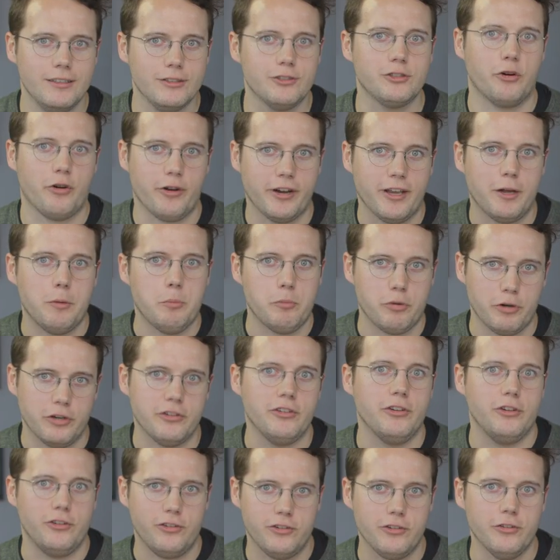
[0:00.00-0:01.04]
Sorry, I'm
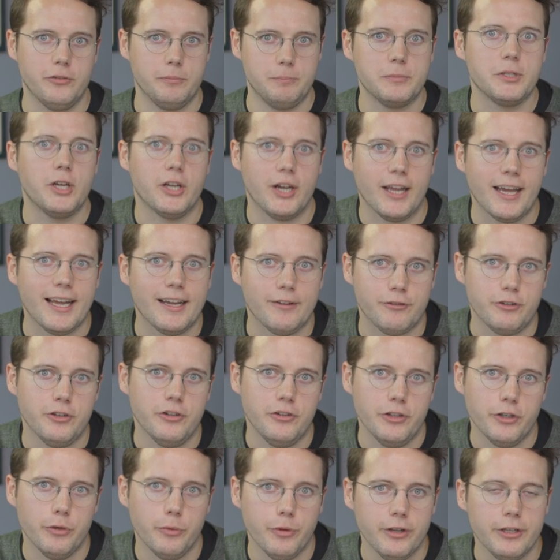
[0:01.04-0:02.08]
British, you're gonna have to
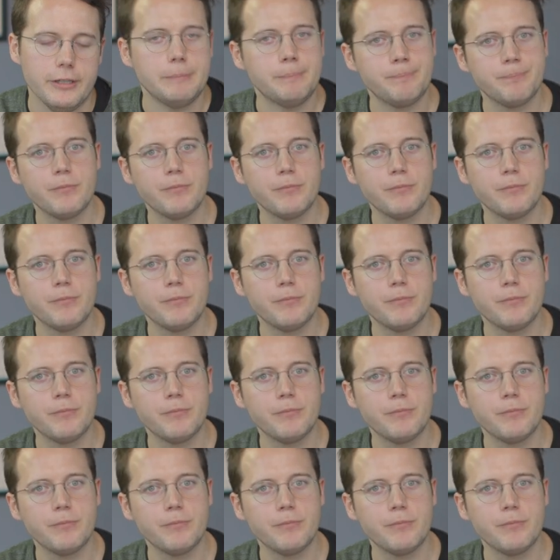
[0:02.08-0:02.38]
deal with it.